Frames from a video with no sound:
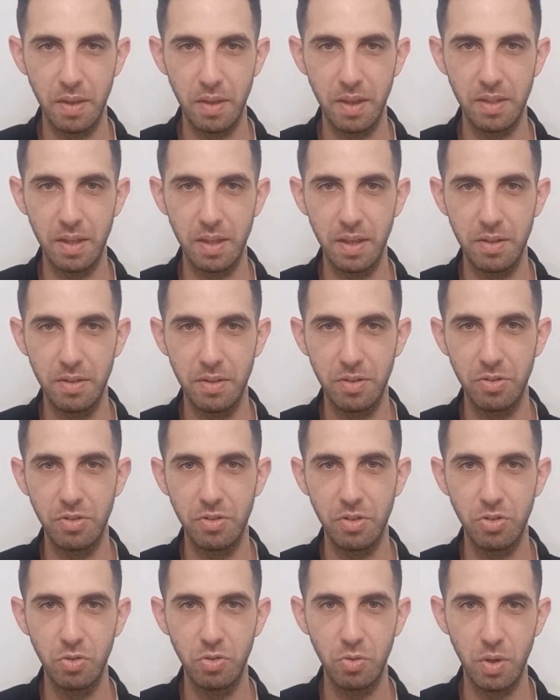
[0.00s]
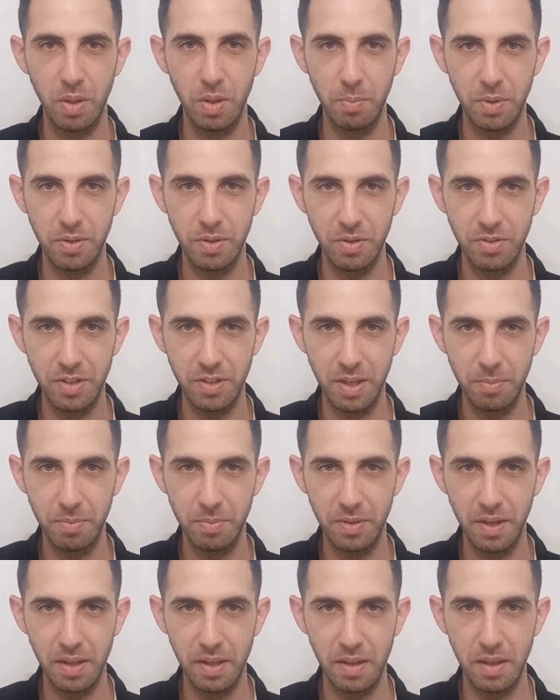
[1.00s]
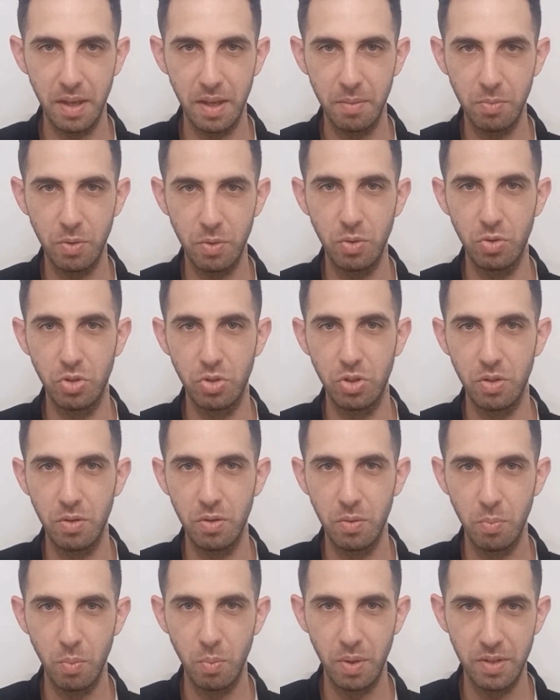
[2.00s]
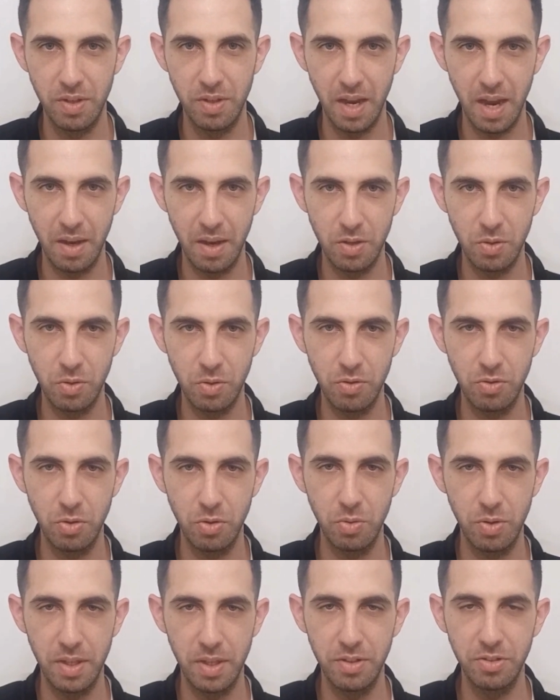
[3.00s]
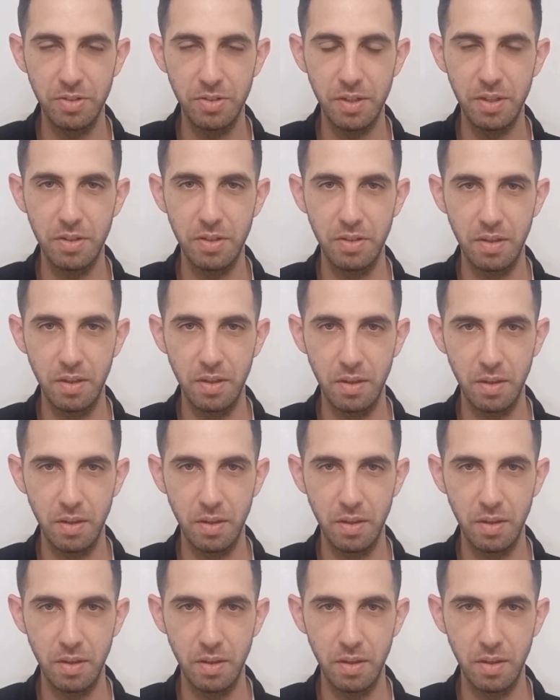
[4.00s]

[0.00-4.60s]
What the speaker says: and yet it's describing the same thing evolution once handled through instinct.